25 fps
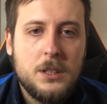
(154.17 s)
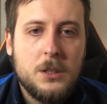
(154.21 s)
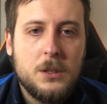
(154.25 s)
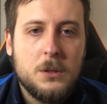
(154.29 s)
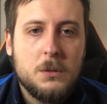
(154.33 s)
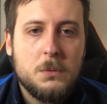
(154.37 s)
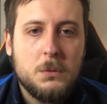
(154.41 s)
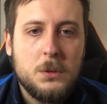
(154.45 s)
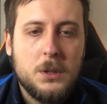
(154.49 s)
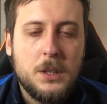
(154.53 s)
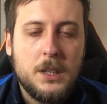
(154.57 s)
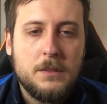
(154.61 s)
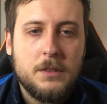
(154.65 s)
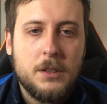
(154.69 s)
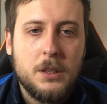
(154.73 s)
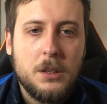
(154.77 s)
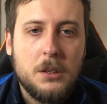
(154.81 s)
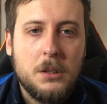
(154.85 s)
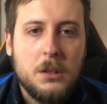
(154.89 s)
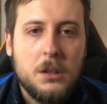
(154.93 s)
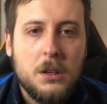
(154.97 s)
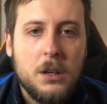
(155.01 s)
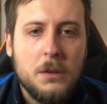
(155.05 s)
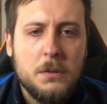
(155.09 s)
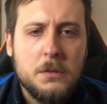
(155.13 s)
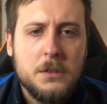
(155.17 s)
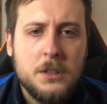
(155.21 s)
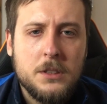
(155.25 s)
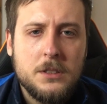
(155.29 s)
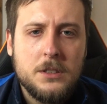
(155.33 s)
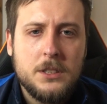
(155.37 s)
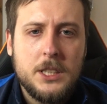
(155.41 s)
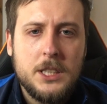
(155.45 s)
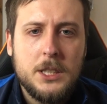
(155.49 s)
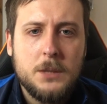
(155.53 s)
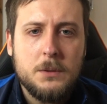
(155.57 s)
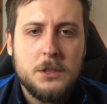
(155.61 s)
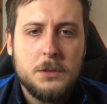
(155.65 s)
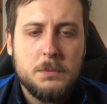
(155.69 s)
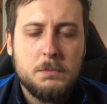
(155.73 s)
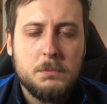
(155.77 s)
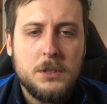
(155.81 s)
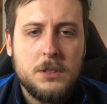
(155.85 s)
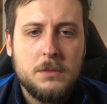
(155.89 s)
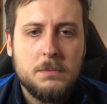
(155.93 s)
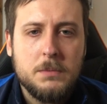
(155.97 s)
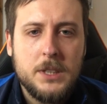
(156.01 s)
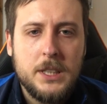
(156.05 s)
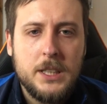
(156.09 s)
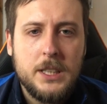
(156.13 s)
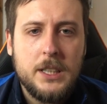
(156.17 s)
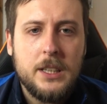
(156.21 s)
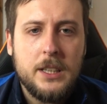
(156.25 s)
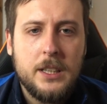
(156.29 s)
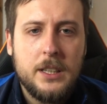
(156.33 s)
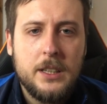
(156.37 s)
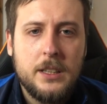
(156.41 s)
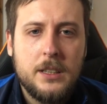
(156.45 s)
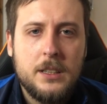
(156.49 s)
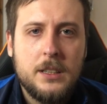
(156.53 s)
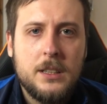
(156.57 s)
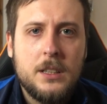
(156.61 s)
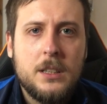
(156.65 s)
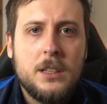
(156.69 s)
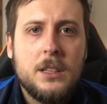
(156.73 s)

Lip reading: we'll have a lot of continuous movement in here.